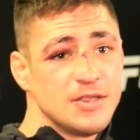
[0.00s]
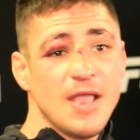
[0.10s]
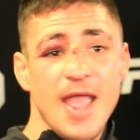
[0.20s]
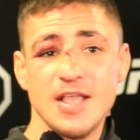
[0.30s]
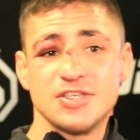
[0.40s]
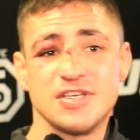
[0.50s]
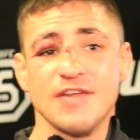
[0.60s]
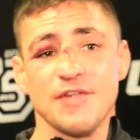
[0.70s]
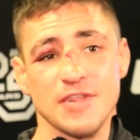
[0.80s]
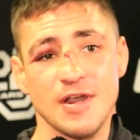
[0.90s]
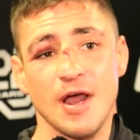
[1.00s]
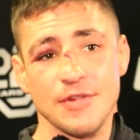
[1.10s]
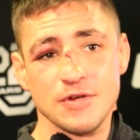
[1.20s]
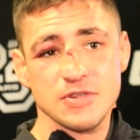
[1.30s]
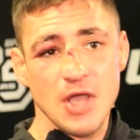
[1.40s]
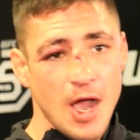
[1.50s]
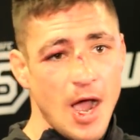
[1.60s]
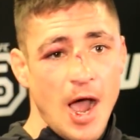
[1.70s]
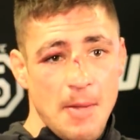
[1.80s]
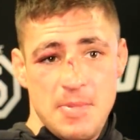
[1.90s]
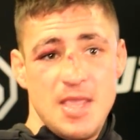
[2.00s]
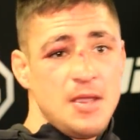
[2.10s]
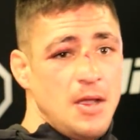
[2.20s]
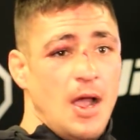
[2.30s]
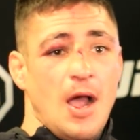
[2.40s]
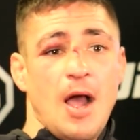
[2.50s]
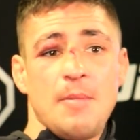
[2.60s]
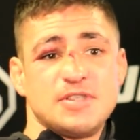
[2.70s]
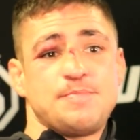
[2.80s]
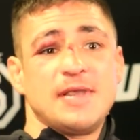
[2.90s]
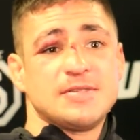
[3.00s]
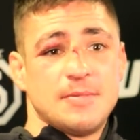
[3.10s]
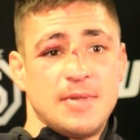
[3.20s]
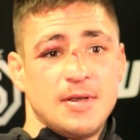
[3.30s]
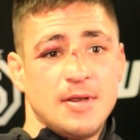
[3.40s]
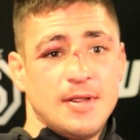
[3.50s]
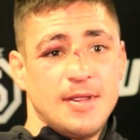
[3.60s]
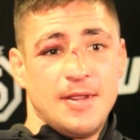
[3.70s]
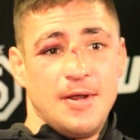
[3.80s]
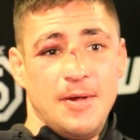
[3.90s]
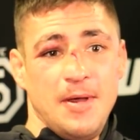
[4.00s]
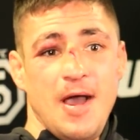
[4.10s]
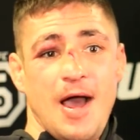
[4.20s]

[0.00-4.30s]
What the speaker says: age different than others. Me, I'm a specimen, you know.